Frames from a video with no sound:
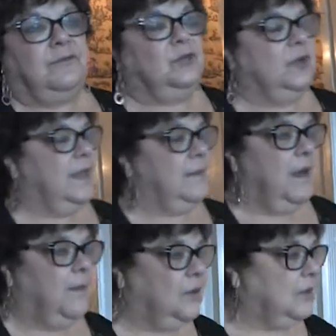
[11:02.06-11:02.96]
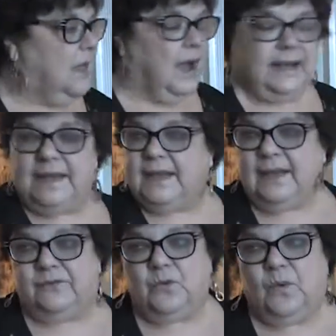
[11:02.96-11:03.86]
you look him up online,
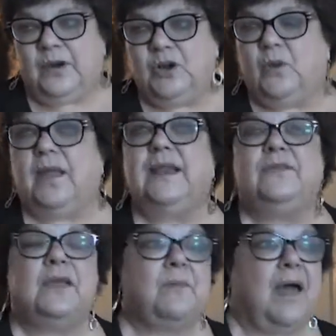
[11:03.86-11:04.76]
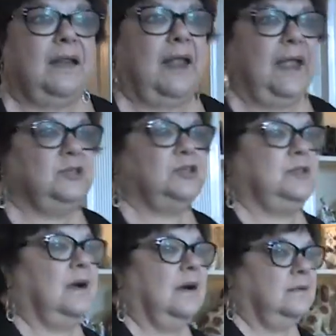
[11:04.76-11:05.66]
if you want to know anything about Asian
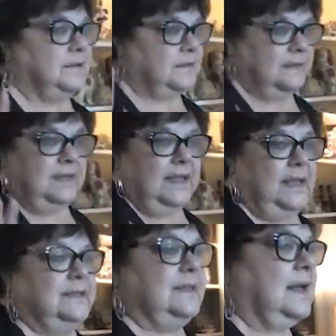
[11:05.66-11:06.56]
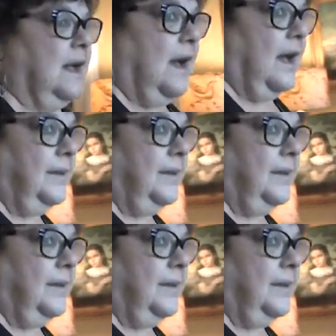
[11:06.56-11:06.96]
dolls, he's the guy.